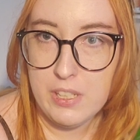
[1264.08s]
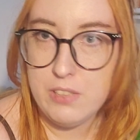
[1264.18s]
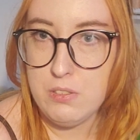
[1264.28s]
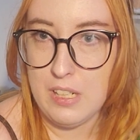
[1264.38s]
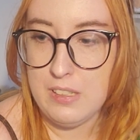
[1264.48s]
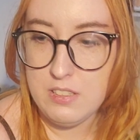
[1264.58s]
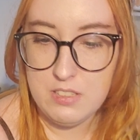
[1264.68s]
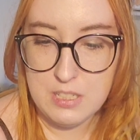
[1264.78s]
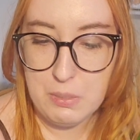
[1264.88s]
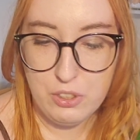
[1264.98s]
put out tons,
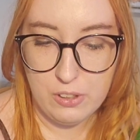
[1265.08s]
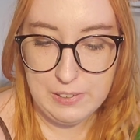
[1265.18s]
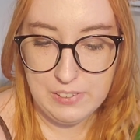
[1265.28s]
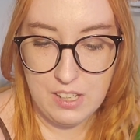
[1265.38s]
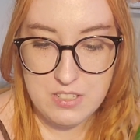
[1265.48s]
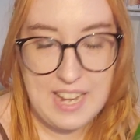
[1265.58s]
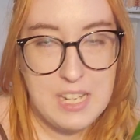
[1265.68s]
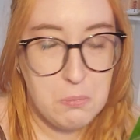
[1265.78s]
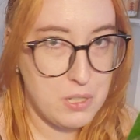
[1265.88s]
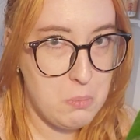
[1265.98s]
it's been growing lots. I
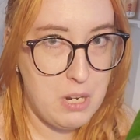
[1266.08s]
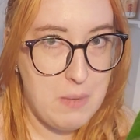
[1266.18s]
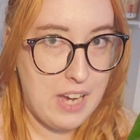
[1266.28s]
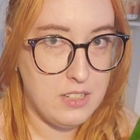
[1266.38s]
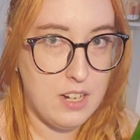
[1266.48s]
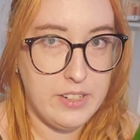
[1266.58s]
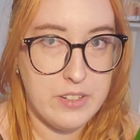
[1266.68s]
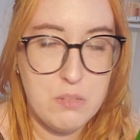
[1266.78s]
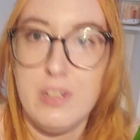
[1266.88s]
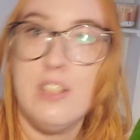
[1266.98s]
am going to put it back in higher
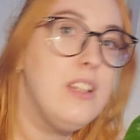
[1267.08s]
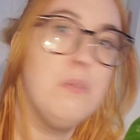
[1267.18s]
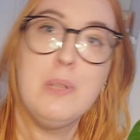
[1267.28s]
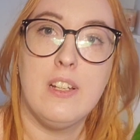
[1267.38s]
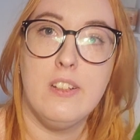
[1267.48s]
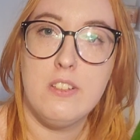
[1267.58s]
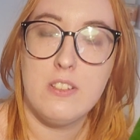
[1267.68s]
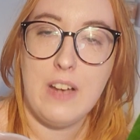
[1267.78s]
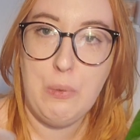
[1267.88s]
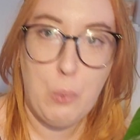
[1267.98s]
humidity
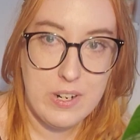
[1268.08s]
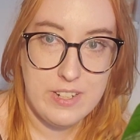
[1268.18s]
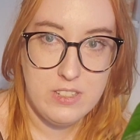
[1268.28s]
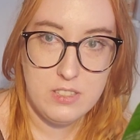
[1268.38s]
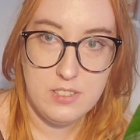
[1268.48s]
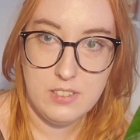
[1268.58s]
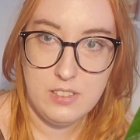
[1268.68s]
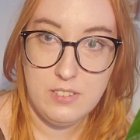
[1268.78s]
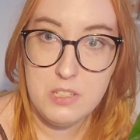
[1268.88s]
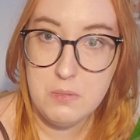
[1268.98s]
because I want it
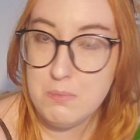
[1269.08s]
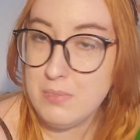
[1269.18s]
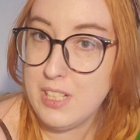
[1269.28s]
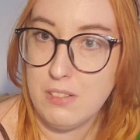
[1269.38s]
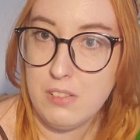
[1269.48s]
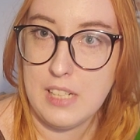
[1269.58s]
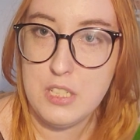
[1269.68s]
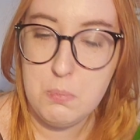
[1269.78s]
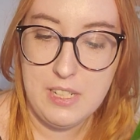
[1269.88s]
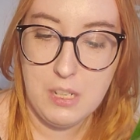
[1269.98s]
to, you know, kind
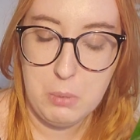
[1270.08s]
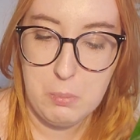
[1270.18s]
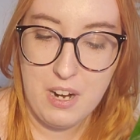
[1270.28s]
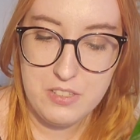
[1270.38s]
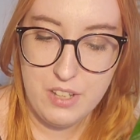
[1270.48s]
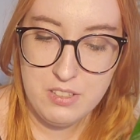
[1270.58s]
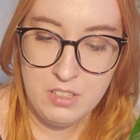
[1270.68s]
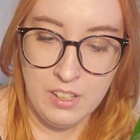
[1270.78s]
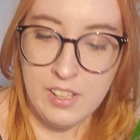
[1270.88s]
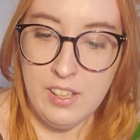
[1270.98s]
of speed up the
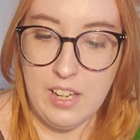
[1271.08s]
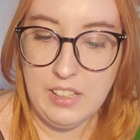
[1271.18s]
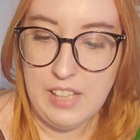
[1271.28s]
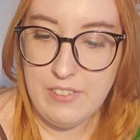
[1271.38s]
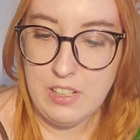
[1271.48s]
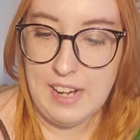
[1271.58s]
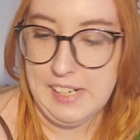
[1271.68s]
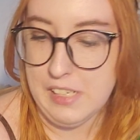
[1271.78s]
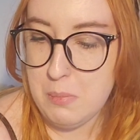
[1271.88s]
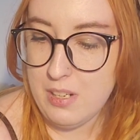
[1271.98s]
process and give it
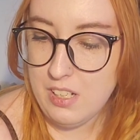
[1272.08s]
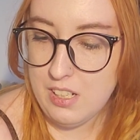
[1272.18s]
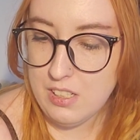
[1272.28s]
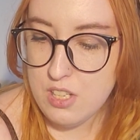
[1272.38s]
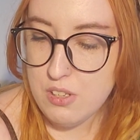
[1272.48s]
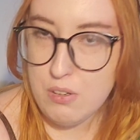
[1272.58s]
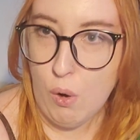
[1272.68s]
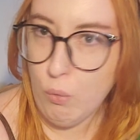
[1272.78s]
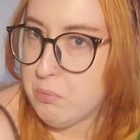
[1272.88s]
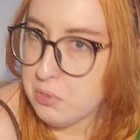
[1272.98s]
higher humidity to
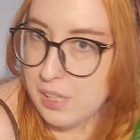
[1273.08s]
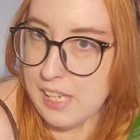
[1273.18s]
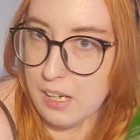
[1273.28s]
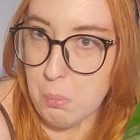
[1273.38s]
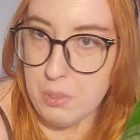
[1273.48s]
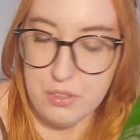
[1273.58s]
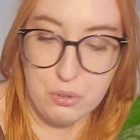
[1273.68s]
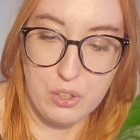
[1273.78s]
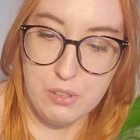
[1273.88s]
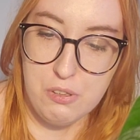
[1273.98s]
hopefully help with the
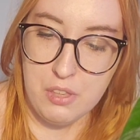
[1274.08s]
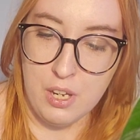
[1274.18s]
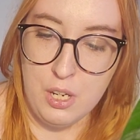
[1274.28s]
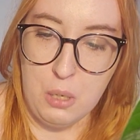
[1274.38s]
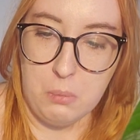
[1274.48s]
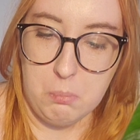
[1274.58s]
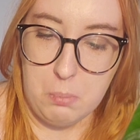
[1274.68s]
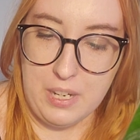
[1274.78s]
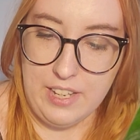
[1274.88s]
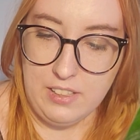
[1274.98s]
growth.
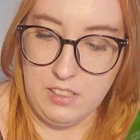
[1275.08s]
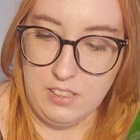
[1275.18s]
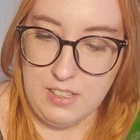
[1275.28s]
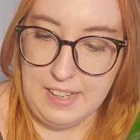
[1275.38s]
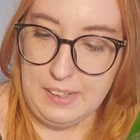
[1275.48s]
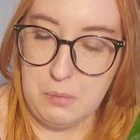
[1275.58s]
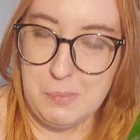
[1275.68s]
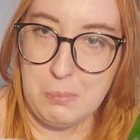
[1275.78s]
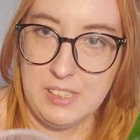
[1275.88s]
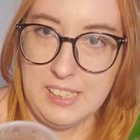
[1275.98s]
But
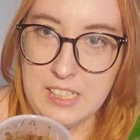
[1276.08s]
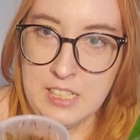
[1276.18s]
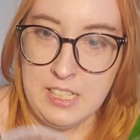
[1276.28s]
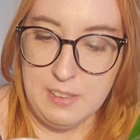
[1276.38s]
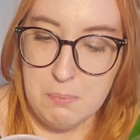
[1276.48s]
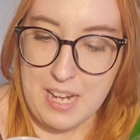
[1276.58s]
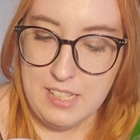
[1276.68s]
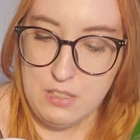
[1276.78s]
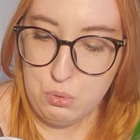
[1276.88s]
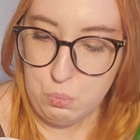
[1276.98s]
I'm gonna get a heat
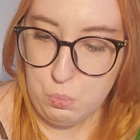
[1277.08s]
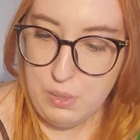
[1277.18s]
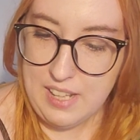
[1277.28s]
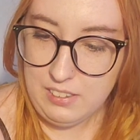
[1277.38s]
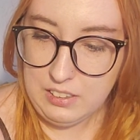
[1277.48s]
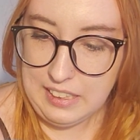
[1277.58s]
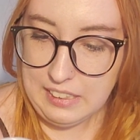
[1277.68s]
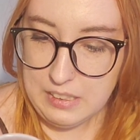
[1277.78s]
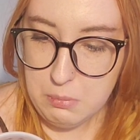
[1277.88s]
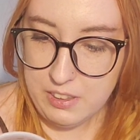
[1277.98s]
mat as well,
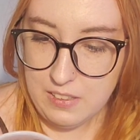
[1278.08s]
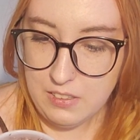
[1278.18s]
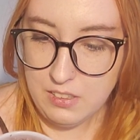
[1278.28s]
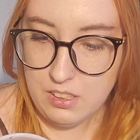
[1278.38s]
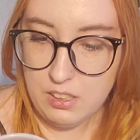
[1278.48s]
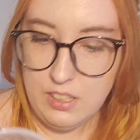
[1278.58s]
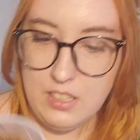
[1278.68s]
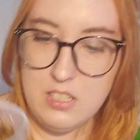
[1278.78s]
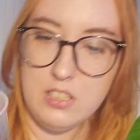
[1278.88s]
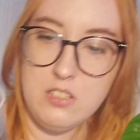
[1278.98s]
I think,
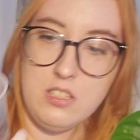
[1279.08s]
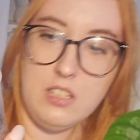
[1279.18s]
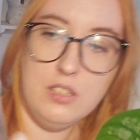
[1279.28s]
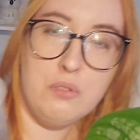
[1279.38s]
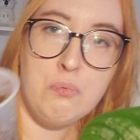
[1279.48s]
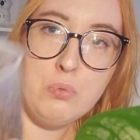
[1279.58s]
and you can see the